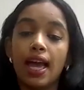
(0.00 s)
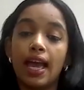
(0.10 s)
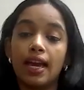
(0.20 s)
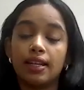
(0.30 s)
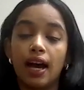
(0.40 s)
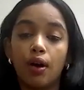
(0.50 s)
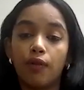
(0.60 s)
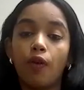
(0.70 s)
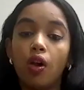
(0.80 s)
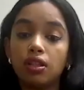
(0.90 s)
And
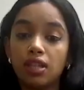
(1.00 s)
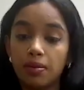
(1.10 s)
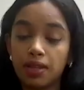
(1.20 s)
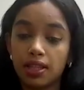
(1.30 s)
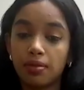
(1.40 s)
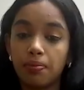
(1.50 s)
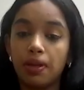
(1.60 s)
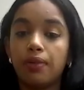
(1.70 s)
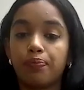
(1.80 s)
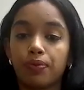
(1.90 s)
out of all the teams that
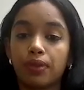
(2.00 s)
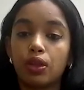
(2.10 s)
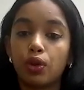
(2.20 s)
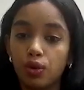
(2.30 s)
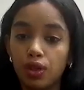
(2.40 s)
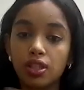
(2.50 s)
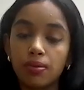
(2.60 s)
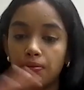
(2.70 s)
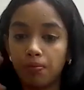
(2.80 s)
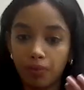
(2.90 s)
submit through
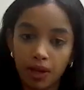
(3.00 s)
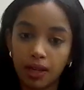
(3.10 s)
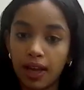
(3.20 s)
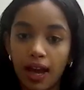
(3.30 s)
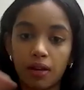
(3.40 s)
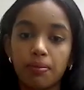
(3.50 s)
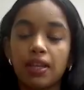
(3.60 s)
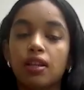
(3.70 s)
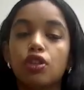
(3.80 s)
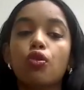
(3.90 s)
this
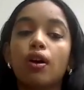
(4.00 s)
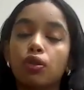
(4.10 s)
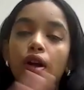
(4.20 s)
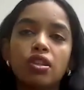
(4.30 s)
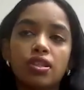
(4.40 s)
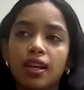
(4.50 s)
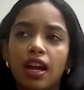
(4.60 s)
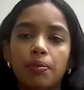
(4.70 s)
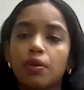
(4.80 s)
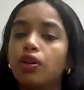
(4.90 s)
academy, and throughout this
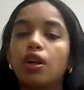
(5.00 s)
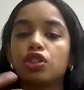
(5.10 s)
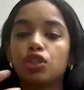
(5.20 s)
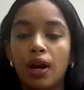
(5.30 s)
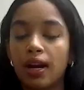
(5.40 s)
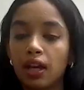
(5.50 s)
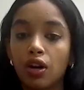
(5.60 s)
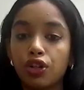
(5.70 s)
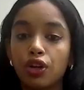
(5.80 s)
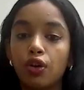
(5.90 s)
academy, you're not just writing it
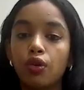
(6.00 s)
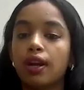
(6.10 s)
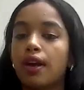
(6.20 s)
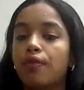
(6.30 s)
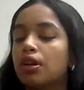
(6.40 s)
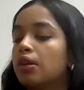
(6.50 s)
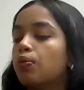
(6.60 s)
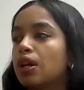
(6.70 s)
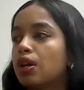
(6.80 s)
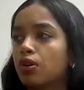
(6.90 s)
on your own
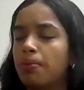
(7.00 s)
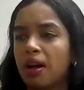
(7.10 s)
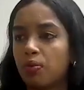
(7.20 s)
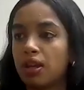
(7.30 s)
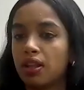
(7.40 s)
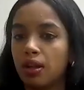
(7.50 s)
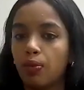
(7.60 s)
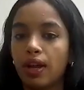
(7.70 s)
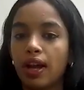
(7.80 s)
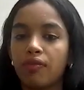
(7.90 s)
every week or bi-weekly.
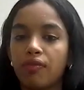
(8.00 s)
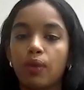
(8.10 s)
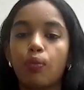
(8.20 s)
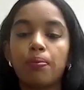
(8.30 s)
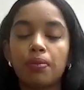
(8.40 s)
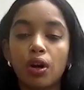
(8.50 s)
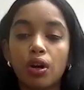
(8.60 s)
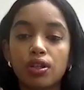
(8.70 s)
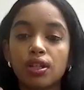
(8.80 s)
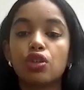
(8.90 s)
We have like
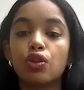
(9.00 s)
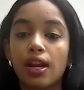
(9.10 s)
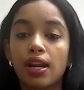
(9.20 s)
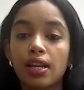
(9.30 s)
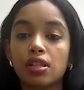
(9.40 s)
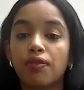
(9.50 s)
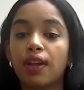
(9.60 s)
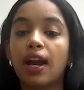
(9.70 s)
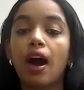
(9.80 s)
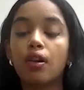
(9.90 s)
webinars and trainings of
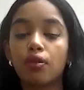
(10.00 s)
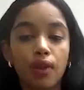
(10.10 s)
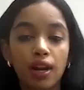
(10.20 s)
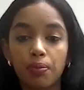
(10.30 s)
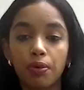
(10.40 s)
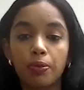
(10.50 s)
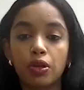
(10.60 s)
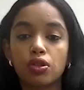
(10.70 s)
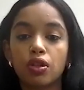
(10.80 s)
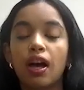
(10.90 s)
like how to write a
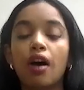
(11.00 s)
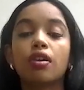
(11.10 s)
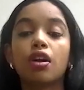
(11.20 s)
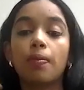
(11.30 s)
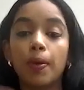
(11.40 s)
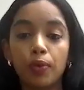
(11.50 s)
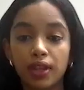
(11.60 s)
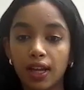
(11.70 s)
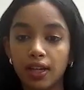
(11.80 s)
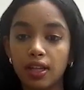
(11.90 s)
proposal, how to come up
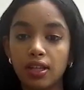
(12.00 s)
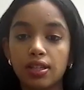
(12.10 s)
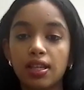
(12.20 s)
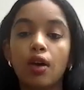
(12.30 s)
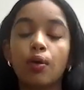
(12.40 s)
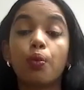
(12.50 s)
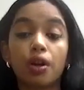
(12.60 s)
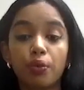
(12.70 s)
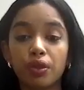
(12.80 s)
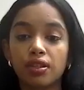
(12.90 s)
with ideas, how to
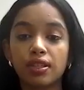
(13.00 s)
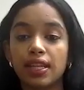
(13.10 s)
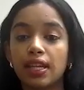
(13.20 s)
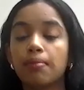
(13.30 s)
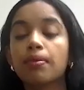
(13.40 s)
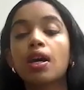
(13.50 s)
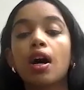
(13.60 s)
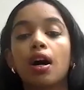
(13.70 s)
work with a team.